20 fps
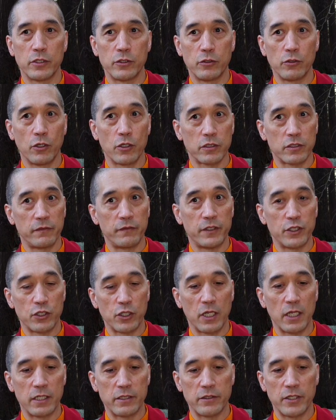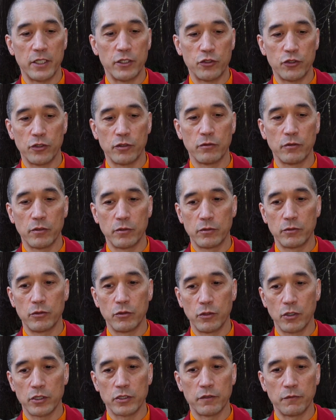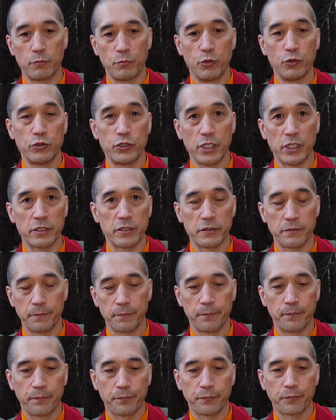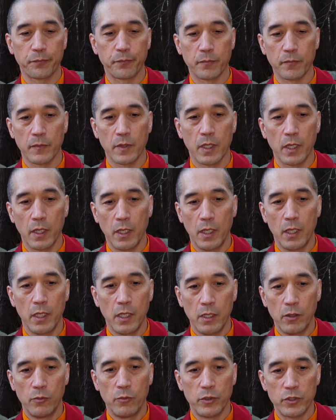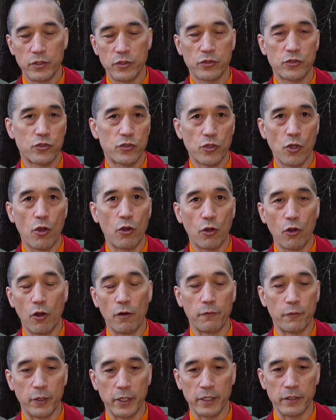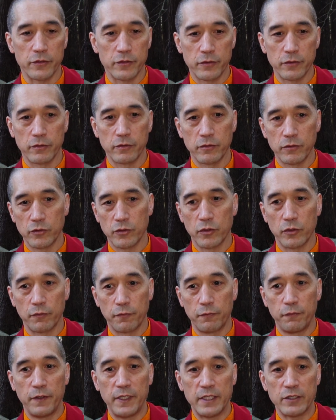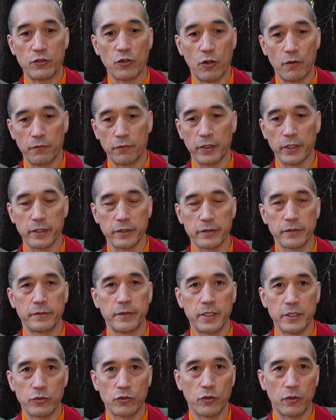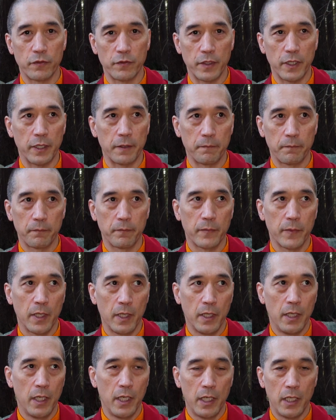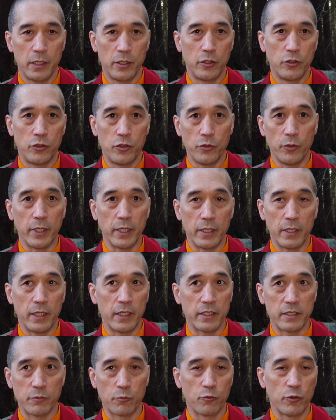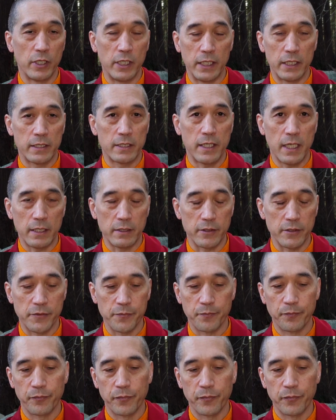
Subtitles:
and do lots of visualization, do lots of pujas, with talk offerings, sort of feast offerings, sort of thing. And you do it, and it's really intense.